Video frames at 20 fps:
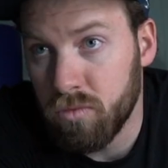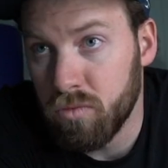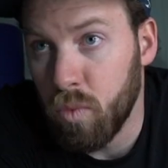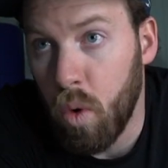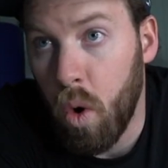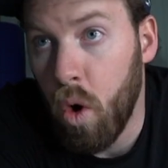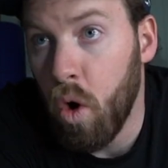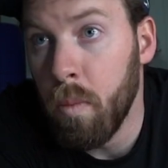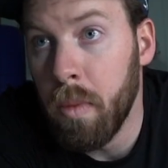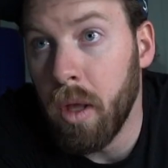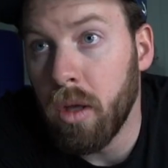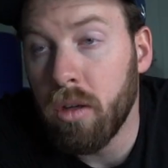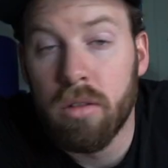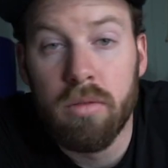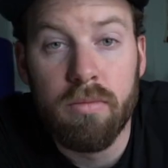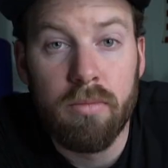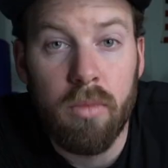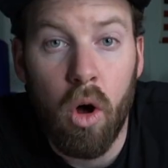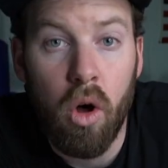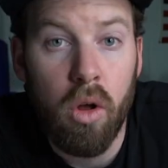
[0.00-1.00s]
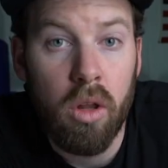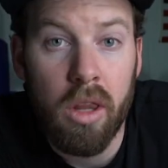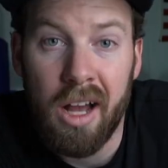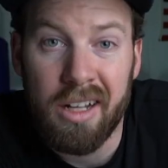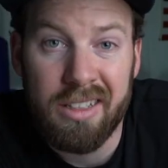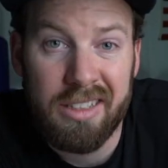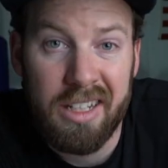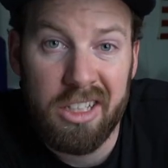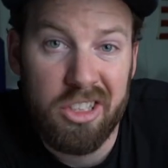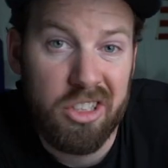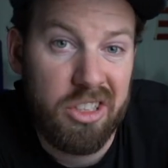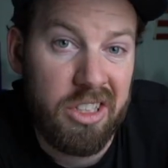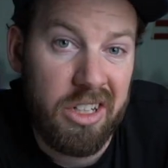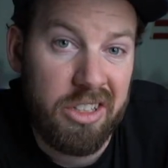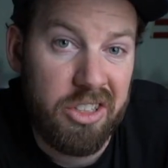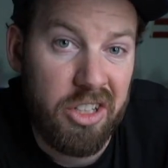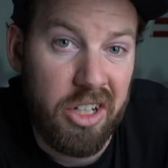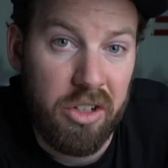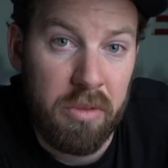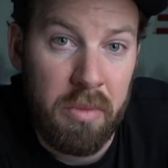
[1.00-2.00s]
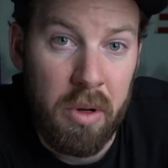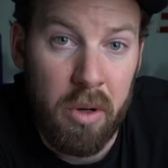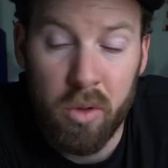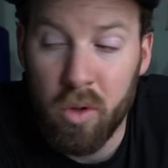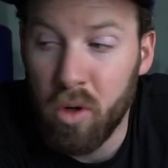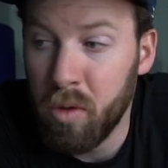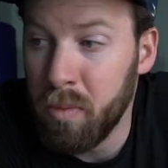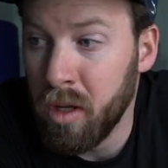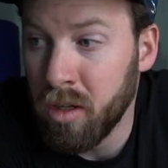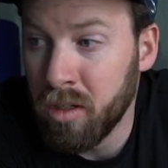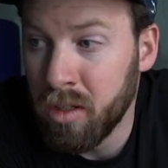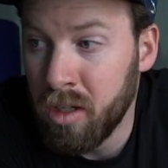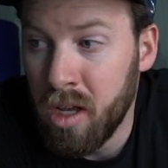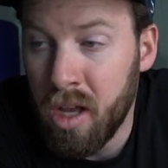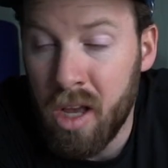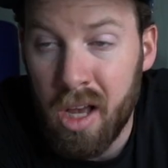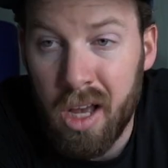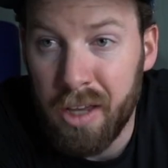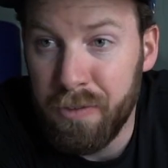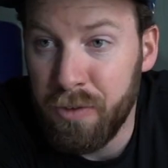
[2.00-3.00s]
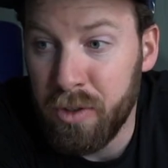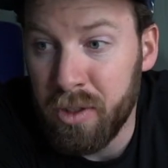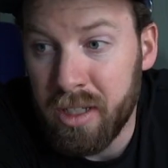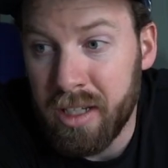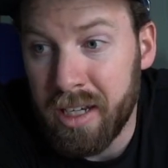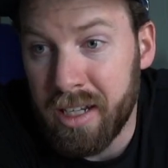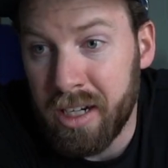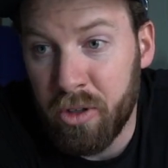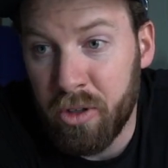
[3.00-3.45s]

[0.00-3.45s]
Whole milk, all lattes are generally made with whole milk. If you can get a